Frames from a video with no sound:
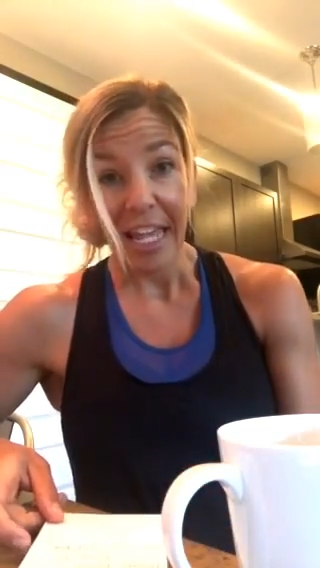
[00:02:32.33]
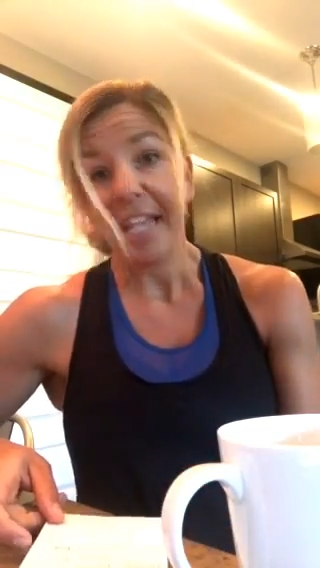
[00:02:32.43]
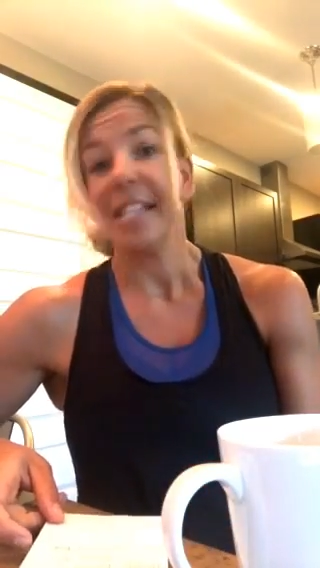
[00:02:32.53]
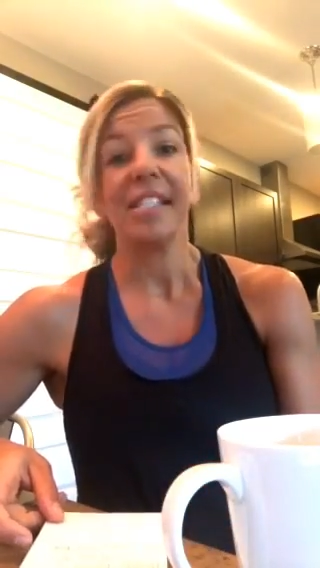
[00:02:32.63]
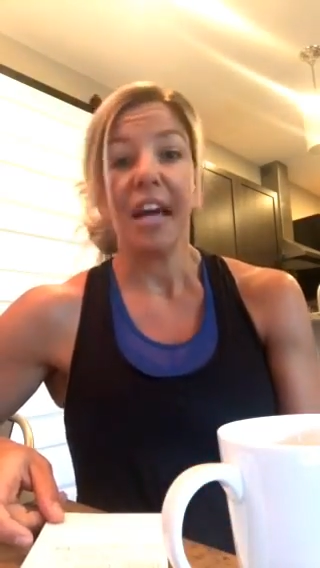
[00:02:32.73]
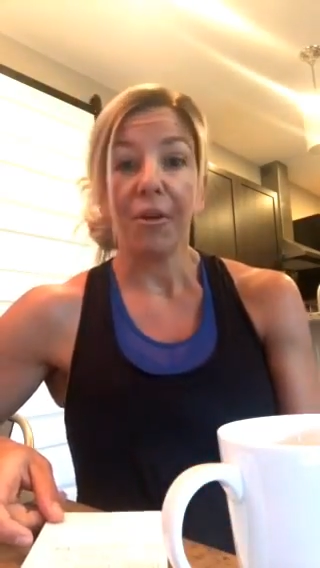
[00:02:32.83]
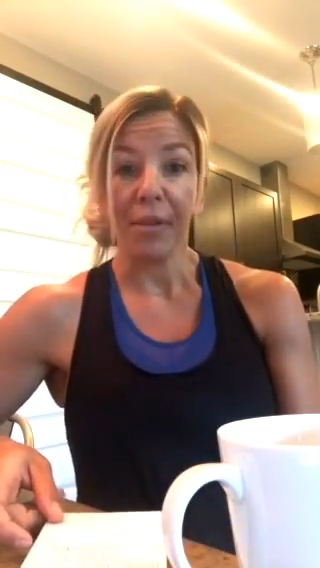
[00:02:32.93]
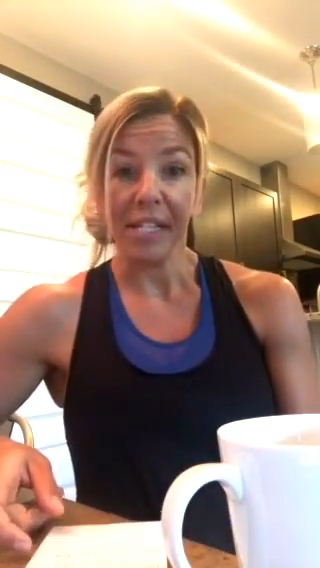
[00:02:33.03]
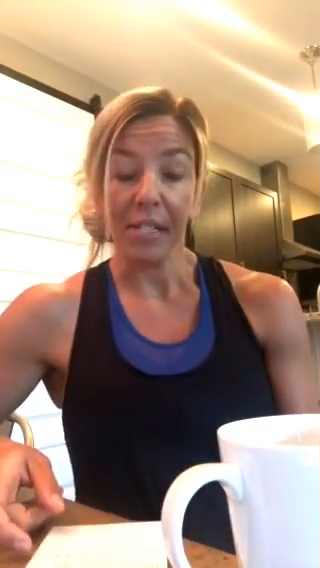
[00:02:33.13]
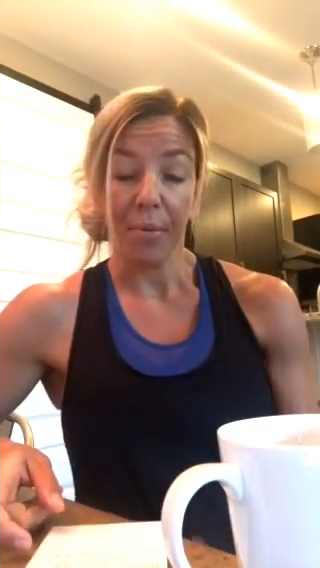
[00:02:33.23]
is not
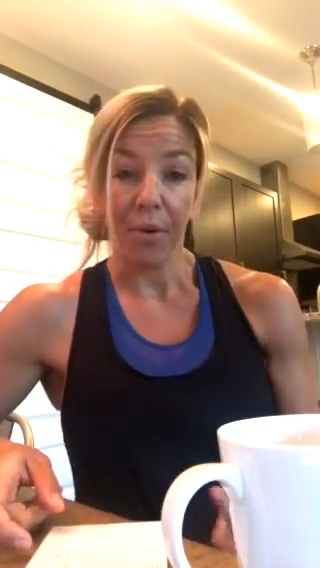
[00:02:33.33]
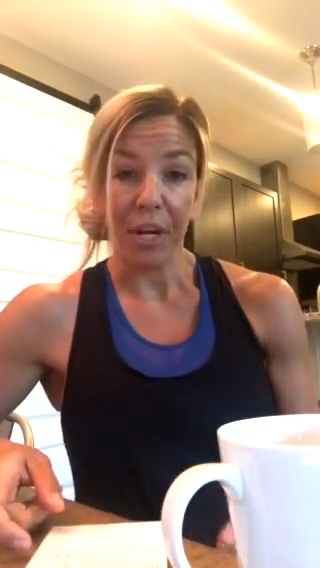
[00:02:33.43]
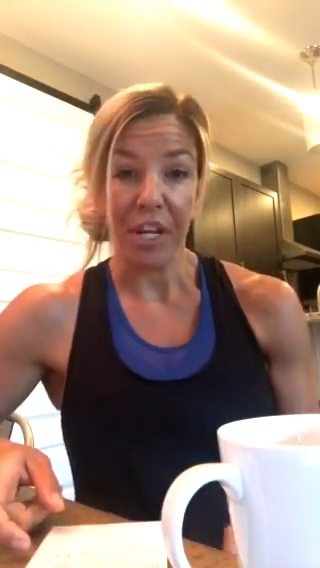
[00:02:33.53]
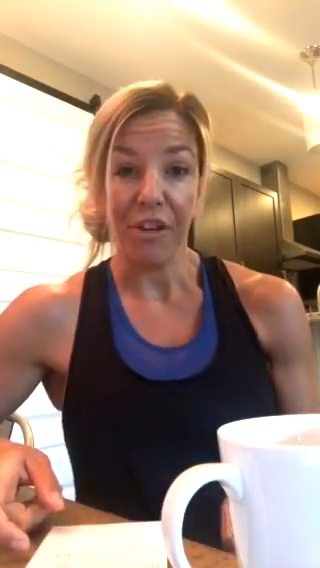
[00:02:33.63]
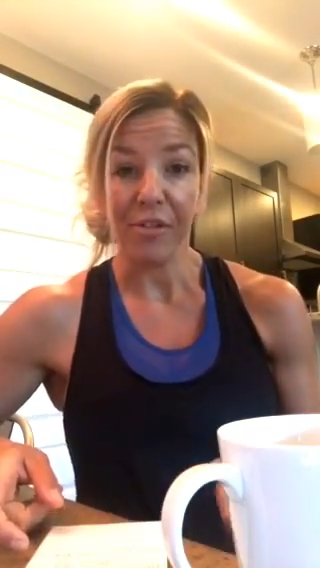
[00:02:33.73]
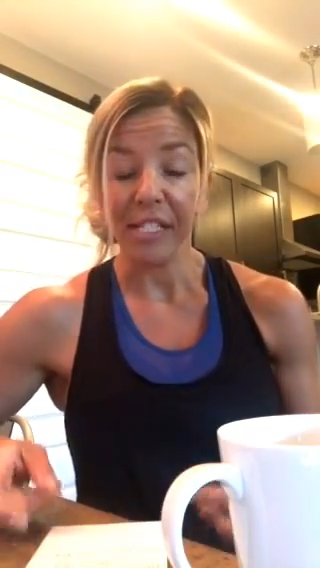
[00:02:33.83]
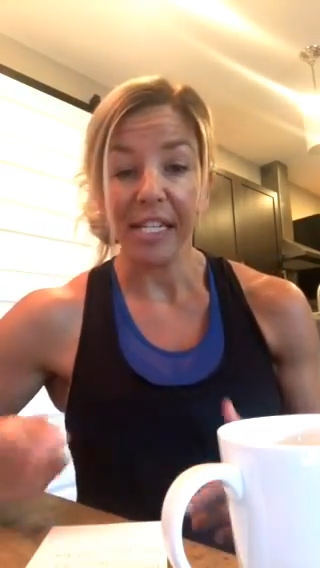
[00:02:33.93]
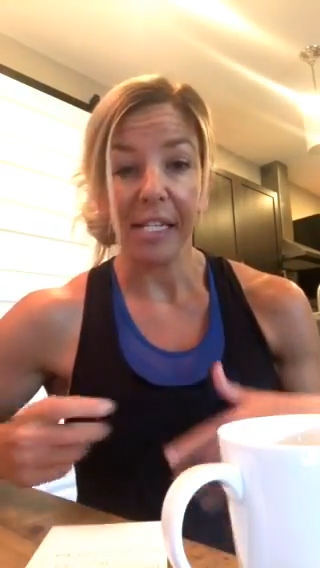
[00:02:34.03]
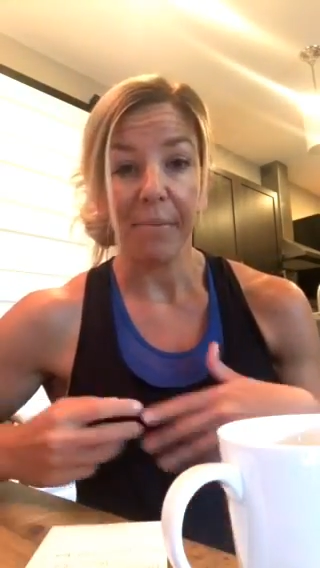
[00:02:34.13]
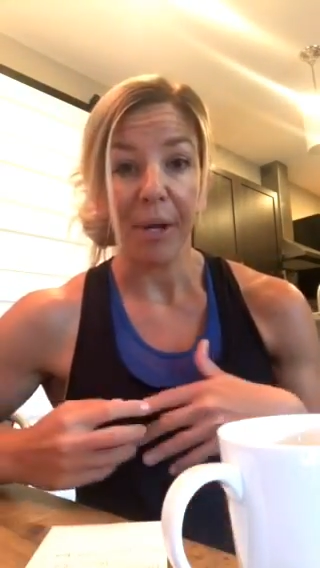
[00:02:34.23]
only supporting
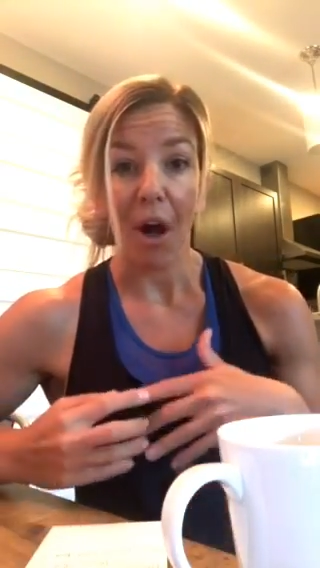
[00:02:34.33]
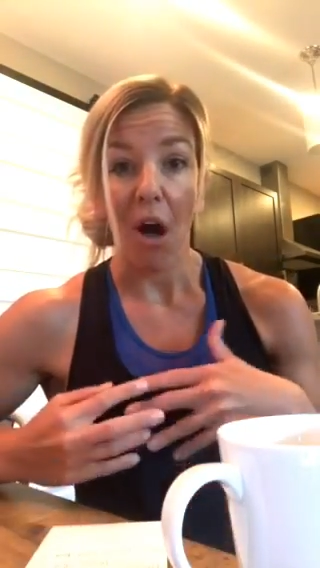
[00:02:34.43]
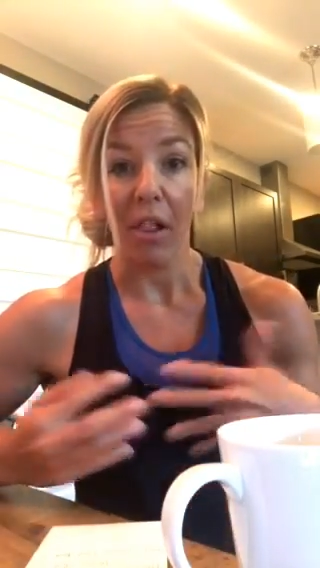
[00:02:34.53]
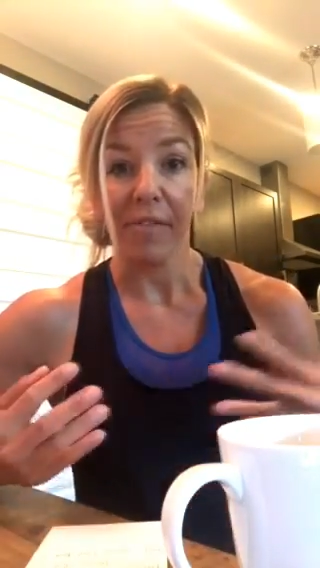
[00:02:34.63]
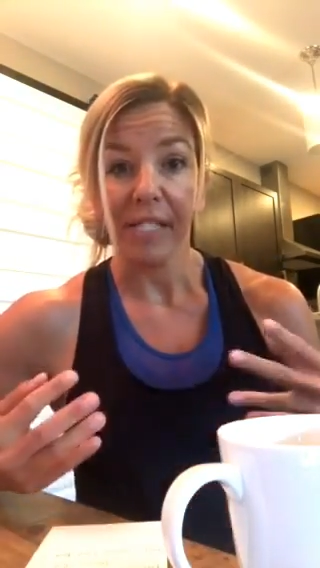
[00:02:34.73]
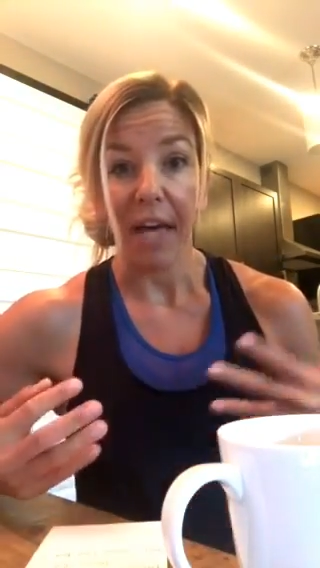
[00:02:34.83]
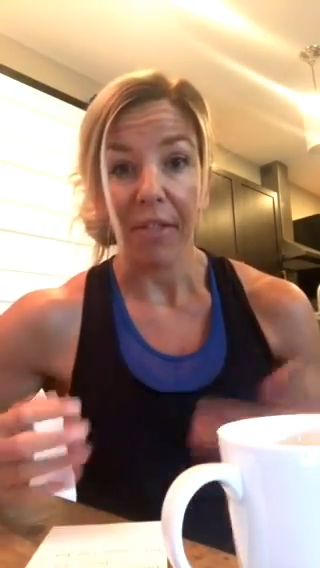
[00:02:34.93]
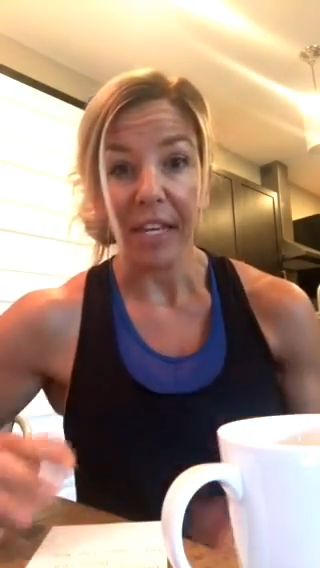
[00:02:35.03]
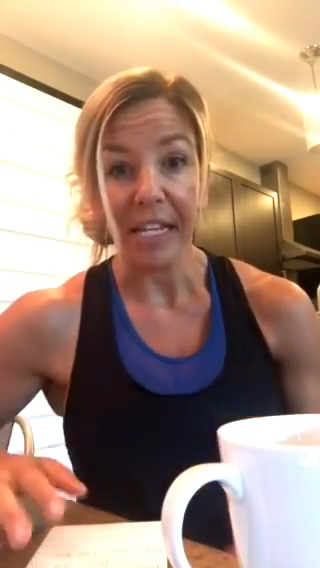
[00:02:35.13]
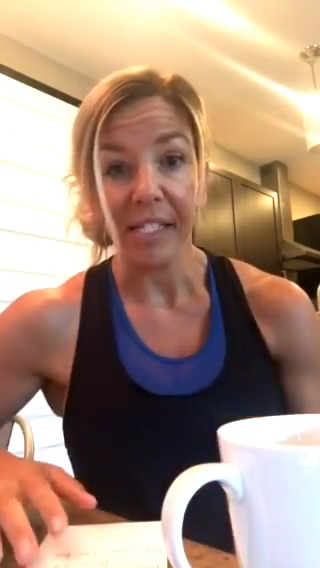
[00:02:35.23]
Houston, but all of
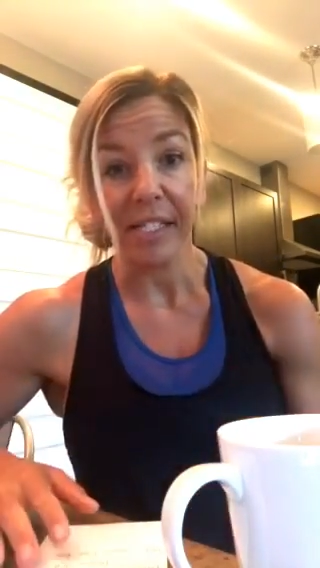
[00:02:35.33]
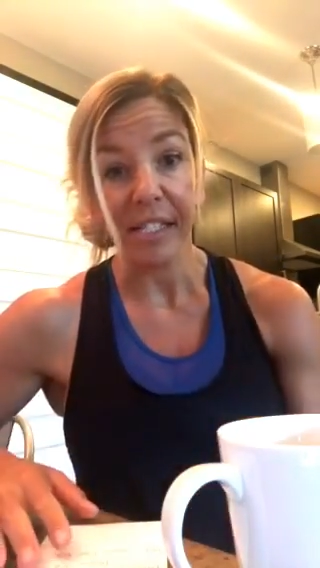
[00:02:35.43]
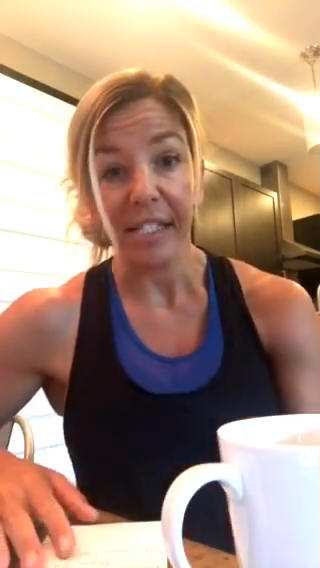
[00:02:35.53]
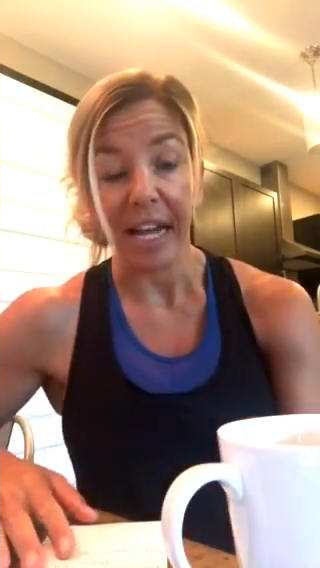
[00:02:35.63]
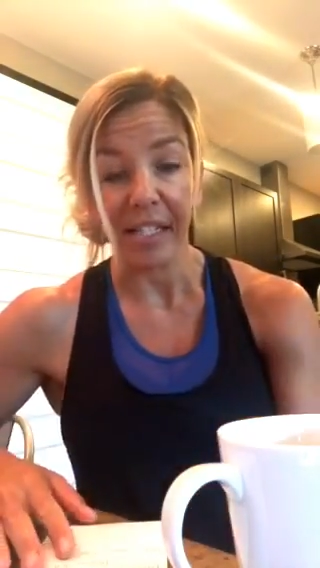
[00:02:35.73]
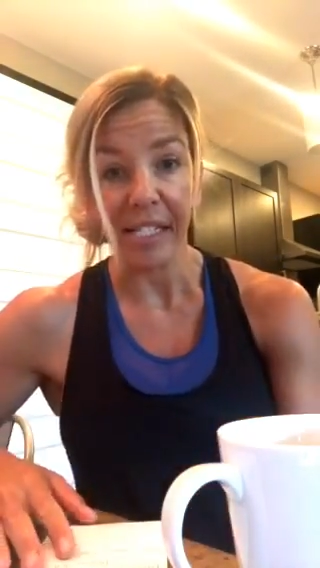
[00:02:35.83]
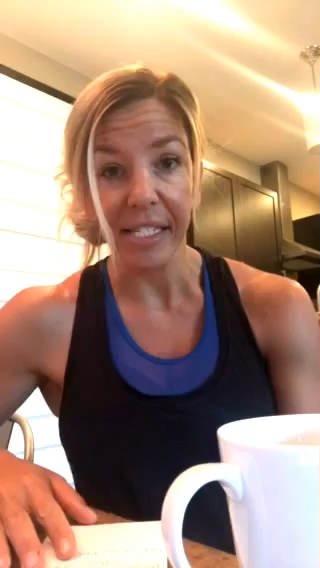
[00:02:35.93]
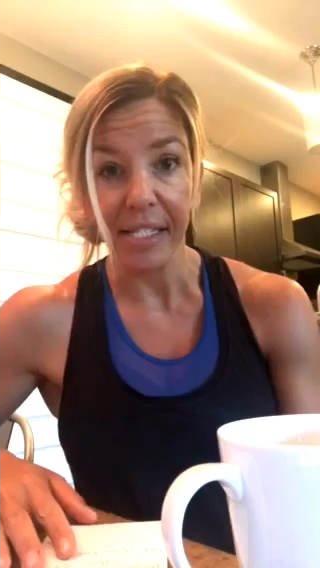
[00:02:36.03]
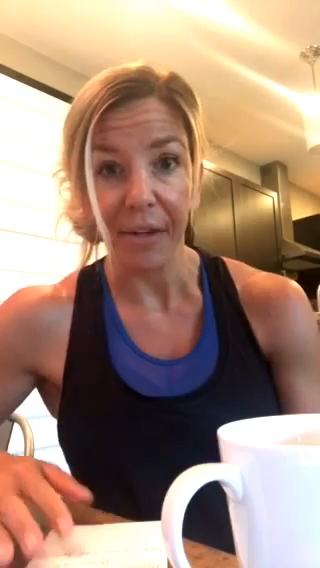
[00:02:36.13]
Southeast Texas.